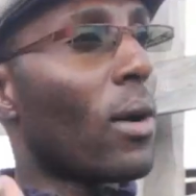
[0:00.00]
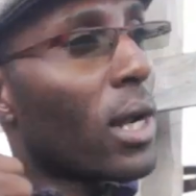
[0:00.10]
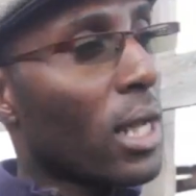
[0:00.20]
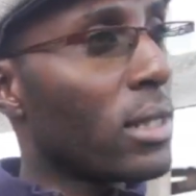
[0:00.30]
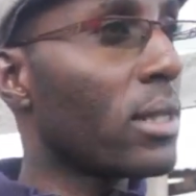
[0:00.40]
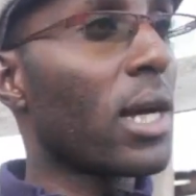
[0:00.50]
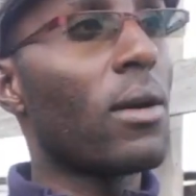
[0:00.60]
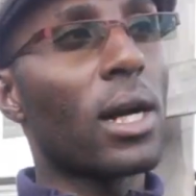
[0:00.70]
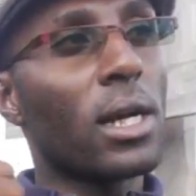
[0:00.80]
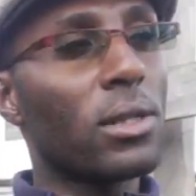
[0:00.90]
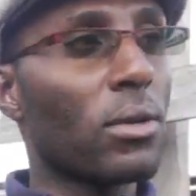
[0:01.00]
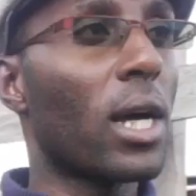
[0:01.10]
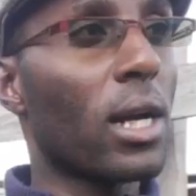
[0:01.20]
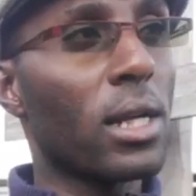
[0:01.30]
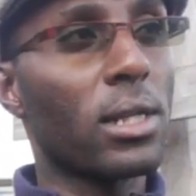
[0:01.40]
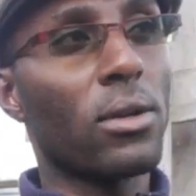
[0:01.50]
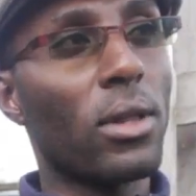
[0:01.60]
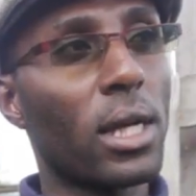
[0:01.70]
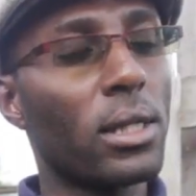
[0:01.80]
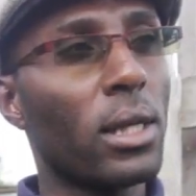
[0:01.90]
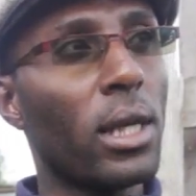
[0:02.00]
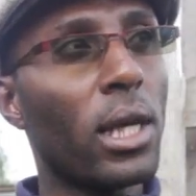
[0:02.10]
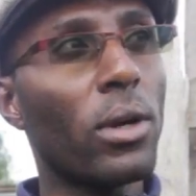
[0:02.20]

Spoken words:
Kahawa Ranch, Sukari Ranch and all that.